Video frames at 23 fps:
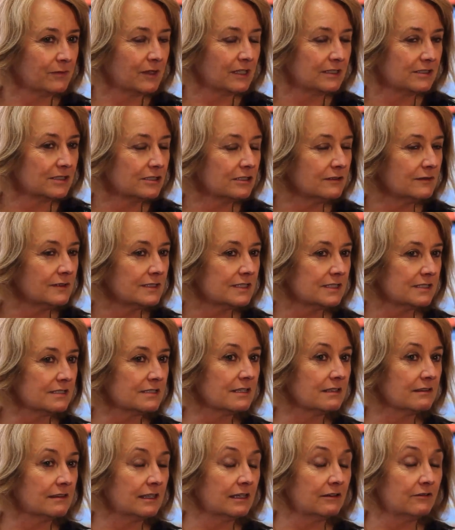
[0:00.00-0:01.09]
services
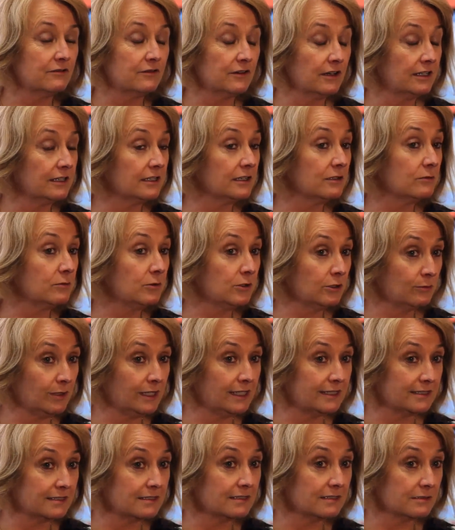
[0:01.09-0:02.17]
that they'll find in the
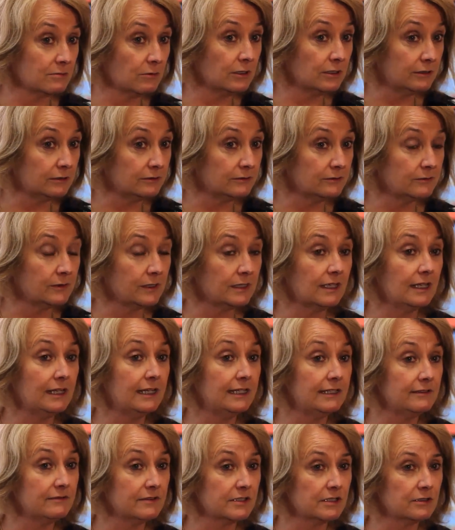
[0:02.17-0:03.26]
workplace as well when they
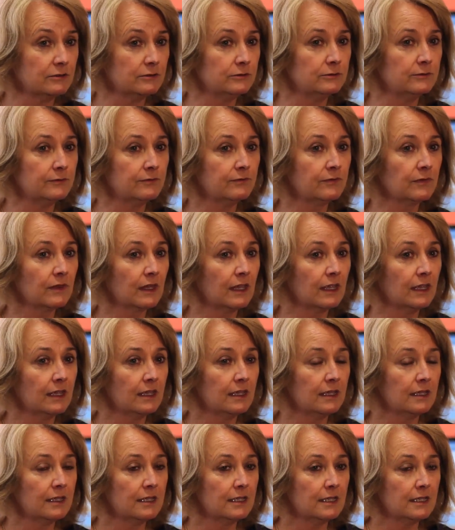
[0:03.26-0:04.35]
leave school.
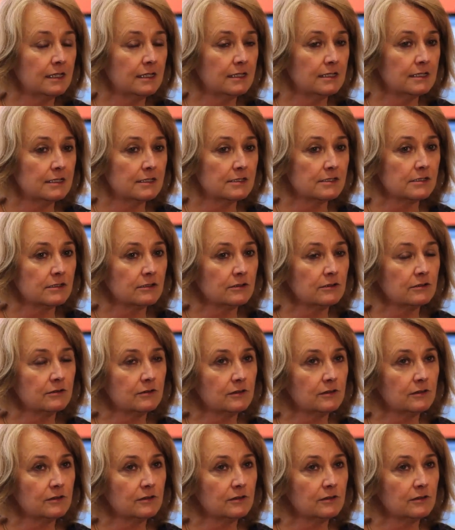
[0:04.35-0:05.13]
So